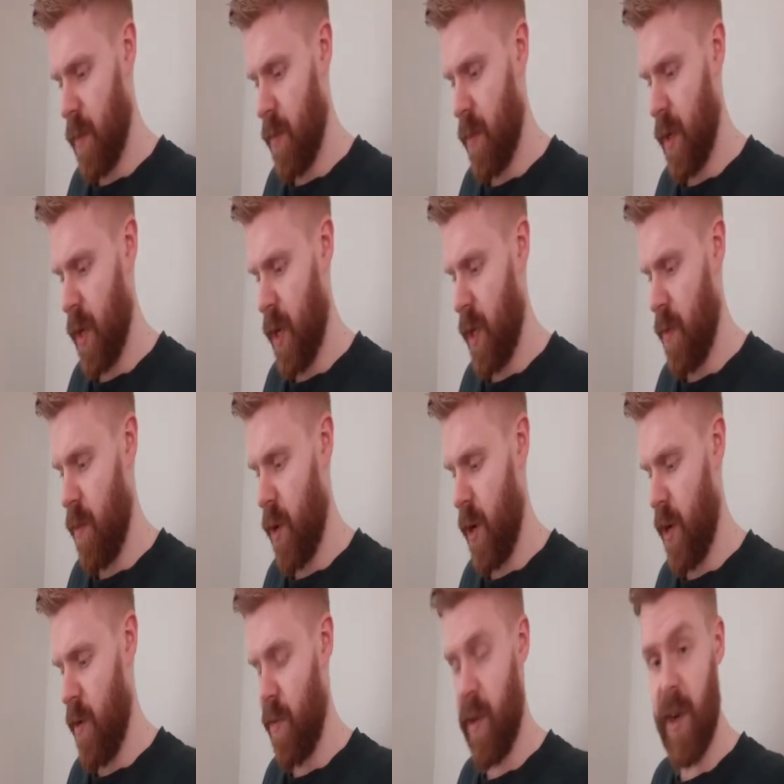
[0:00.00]
yeah, you buy
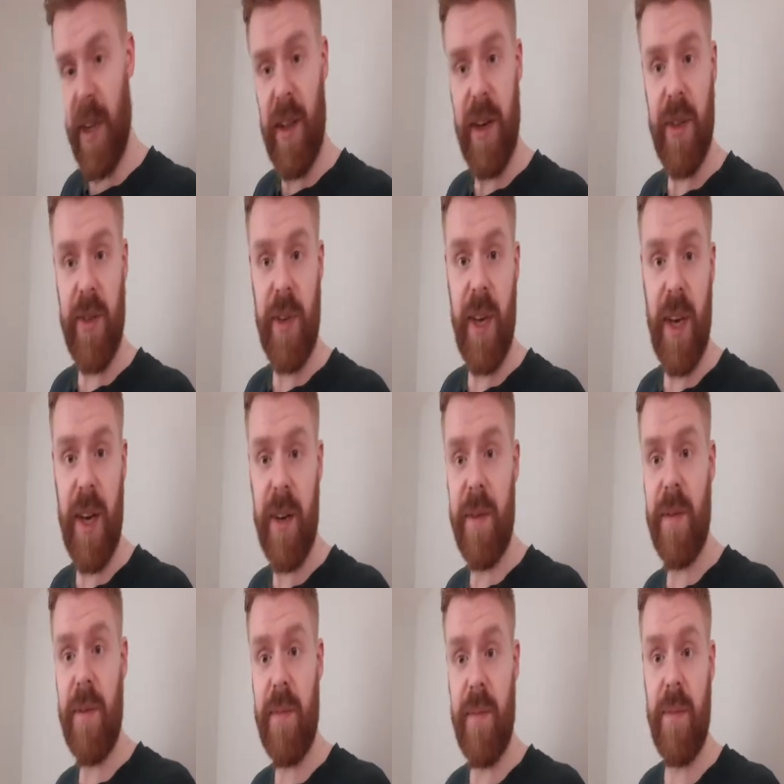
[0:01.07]
in for Netherlands, you get
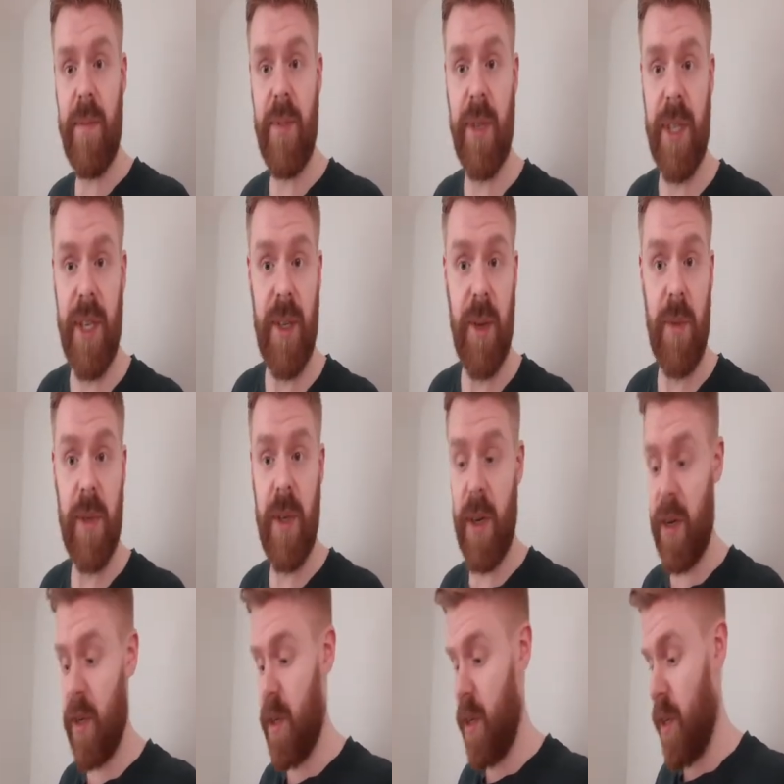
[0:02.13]
a Brazilian
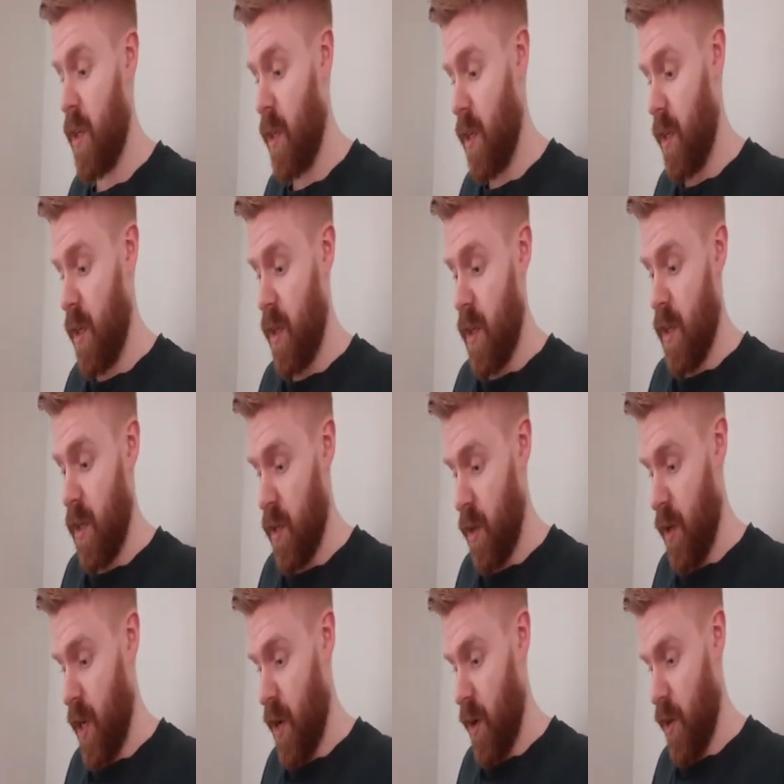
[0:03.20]
superstar.
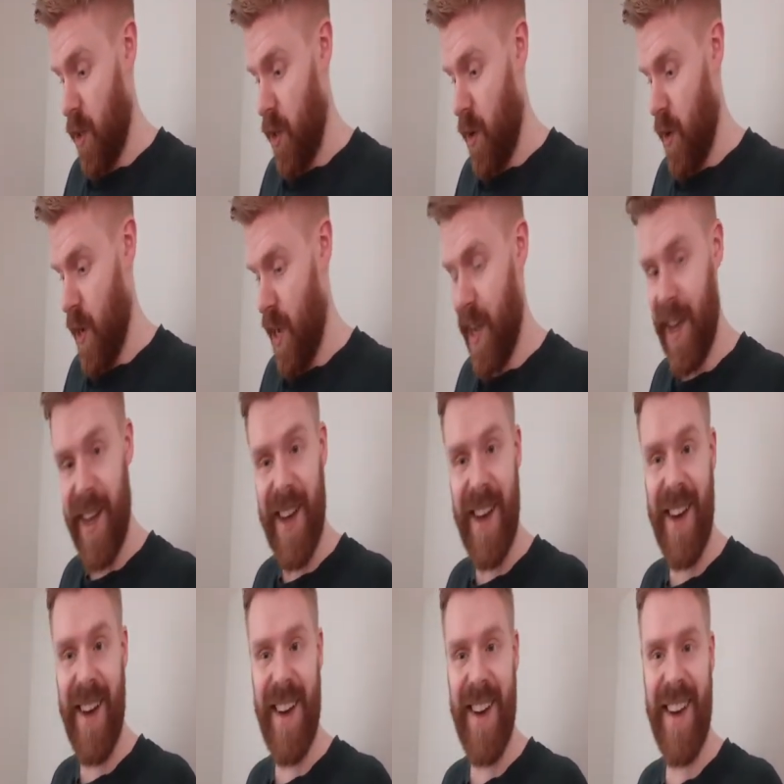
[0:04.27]
So yeah, not too
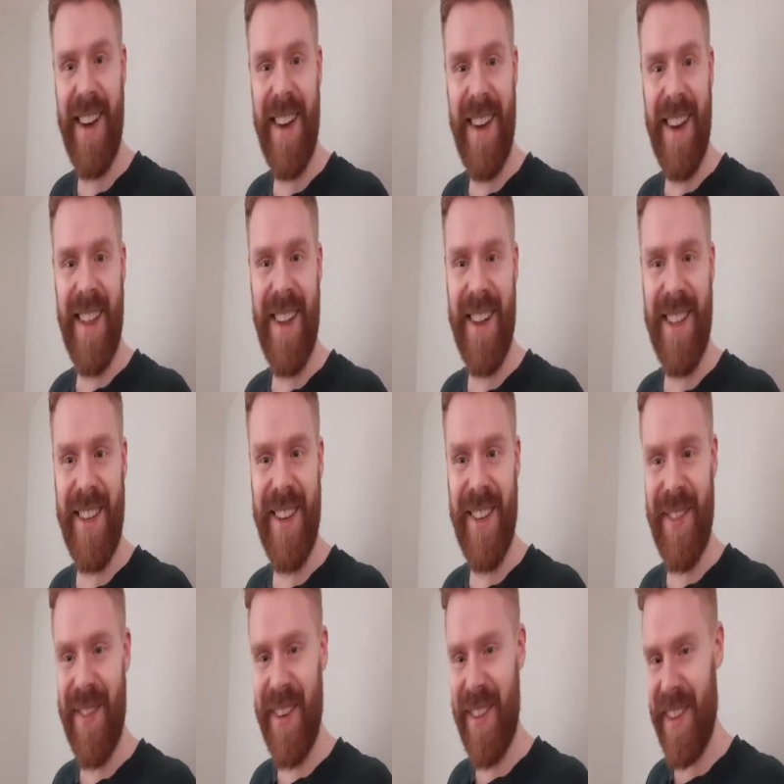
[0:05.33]
not too
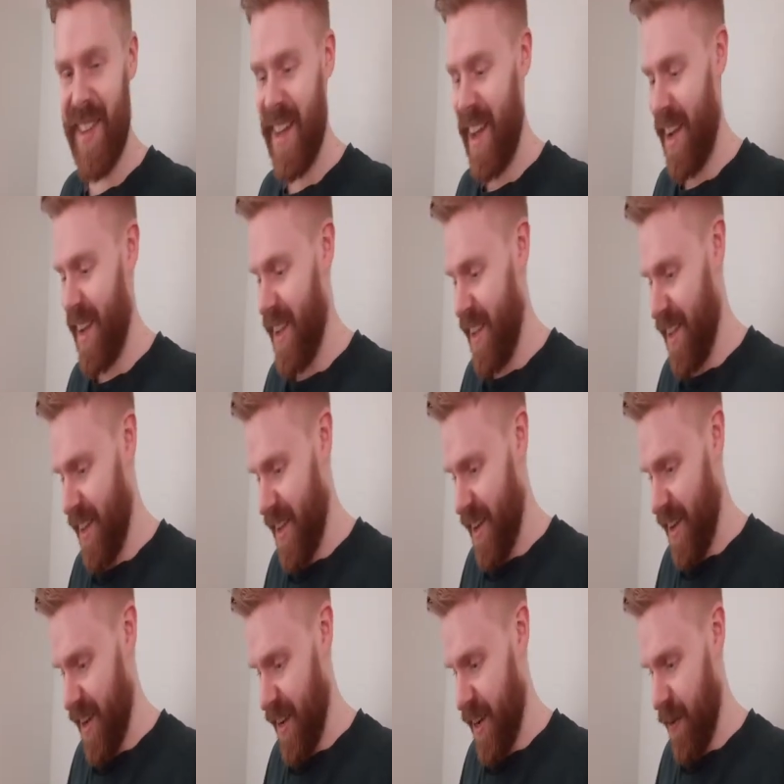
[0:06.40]
disappointed with that.
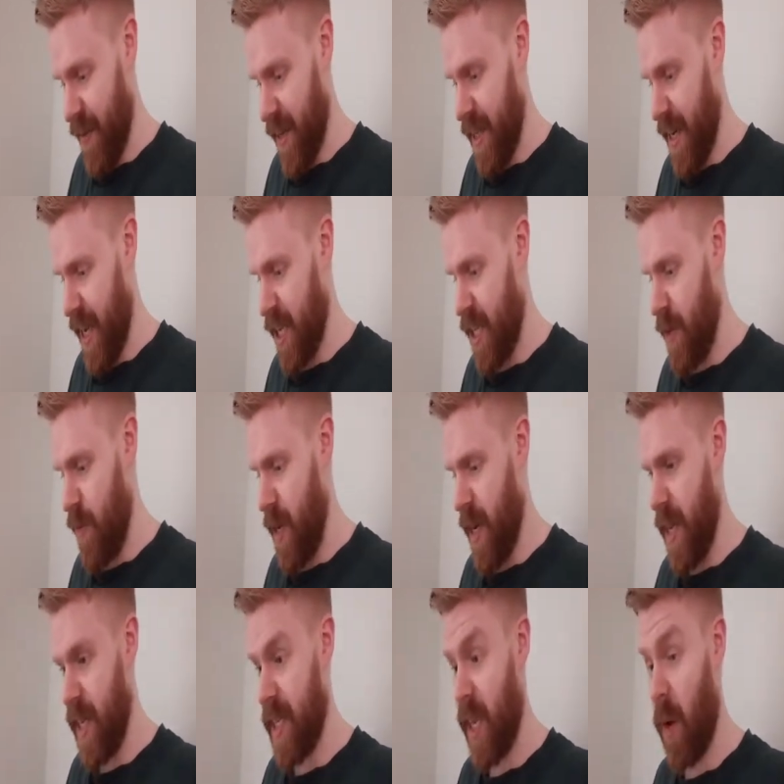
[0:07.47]
I did actually win
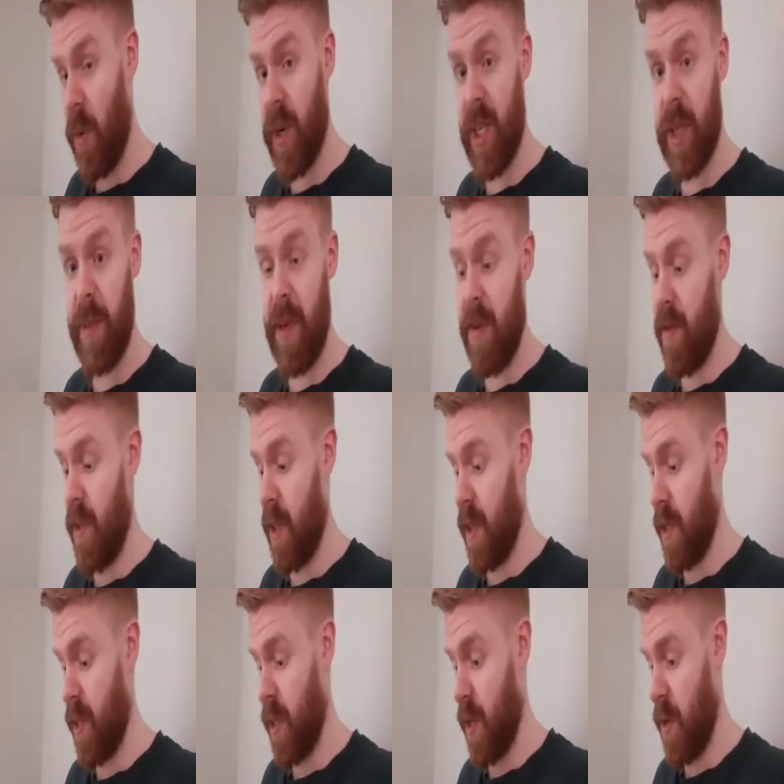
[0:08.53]
I won a spin for
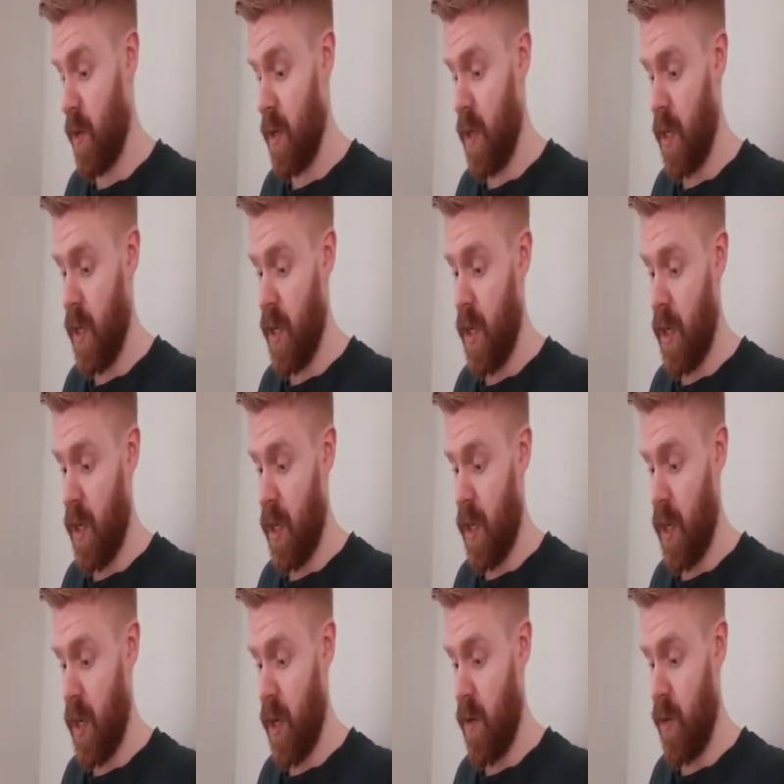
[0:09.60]
this, so
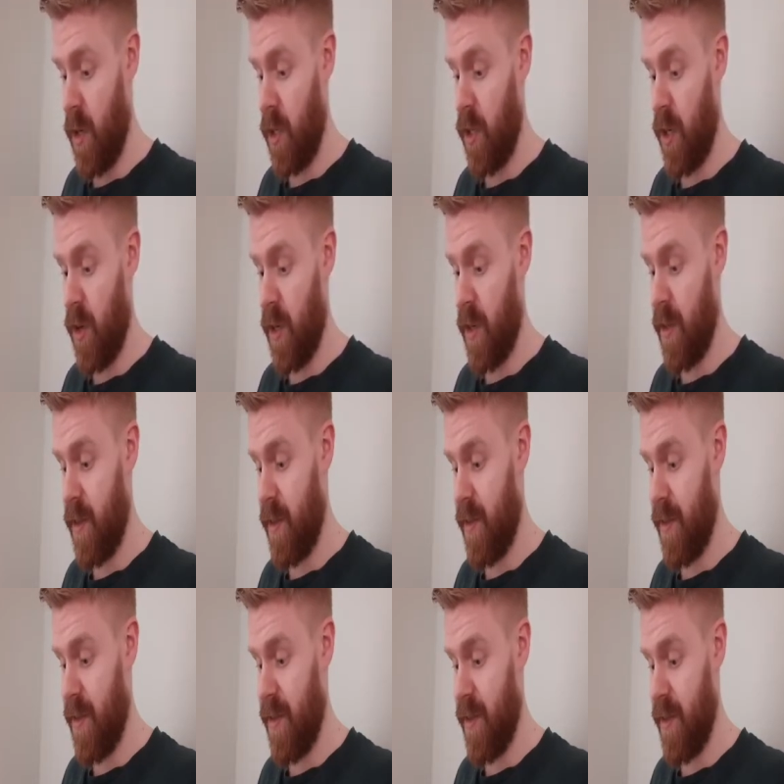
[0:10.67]
really sorry
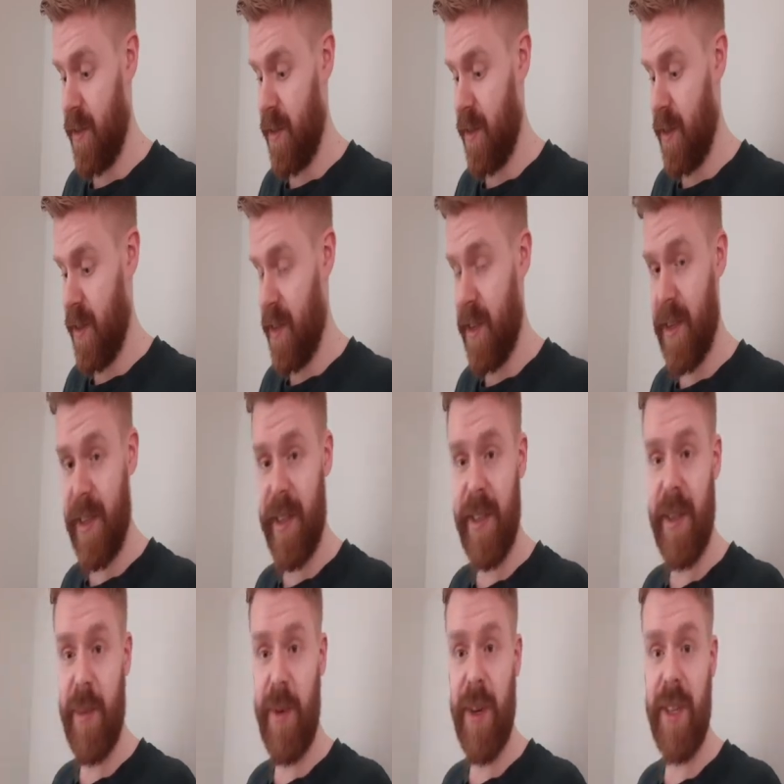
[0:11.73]

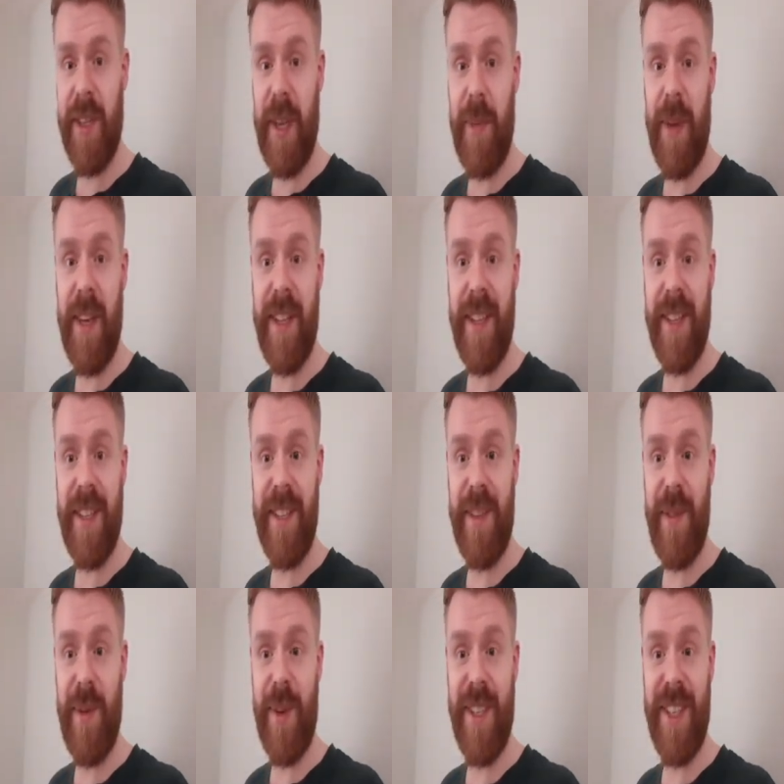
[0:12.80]
to the person I beat in this,
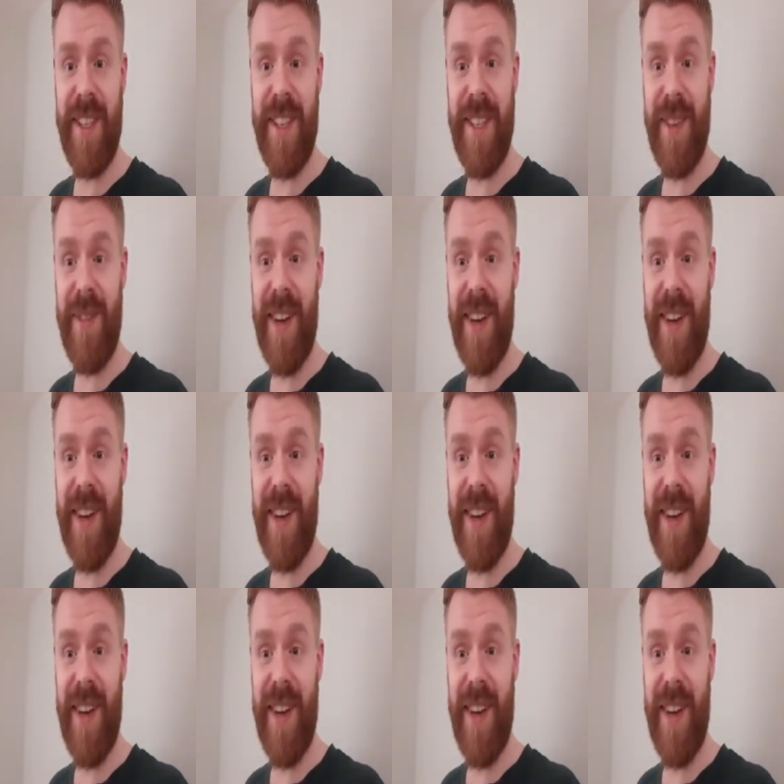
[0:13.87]
if you're watching this.